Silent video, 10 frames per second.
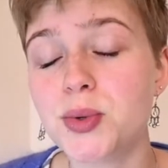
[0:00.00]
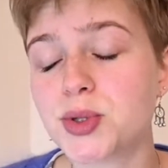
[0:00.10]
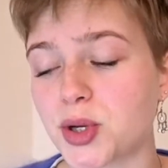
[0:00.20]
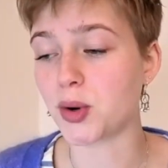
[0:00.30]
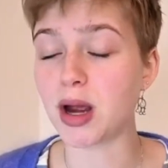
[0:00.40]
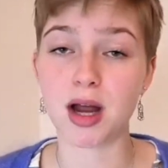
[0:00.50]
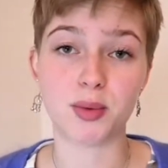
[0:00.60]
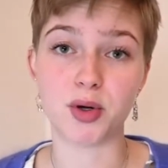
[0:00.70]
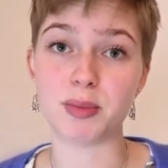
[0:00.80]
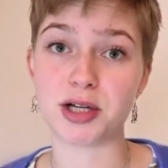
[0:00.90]
So I
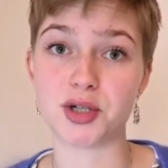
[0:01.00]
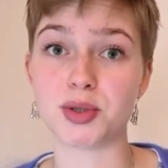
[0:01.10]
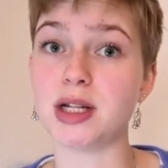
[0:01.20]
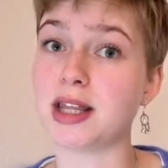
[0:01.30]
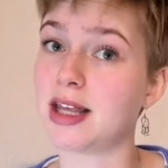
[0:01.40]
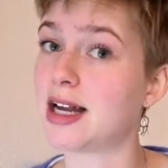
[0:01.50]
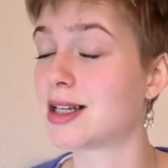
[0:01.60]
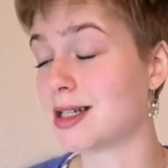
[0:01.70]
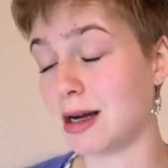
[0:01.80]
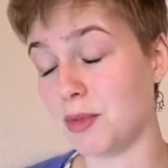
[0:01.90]
will make sure to link
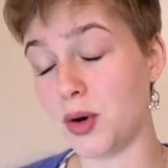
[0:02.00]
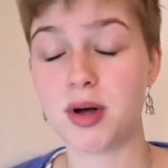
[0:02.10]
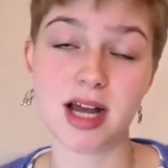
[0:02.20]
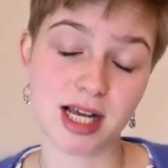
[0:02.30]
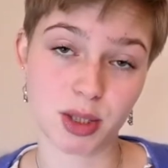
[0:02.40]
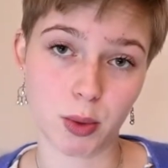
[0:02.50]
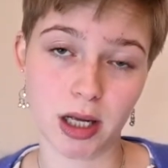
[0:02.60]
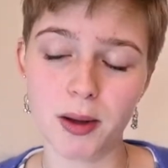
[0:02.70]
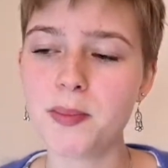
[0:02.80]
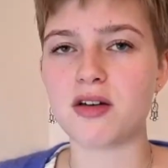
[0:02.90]
that down below as
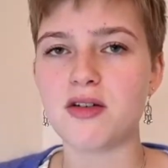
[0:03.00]
well.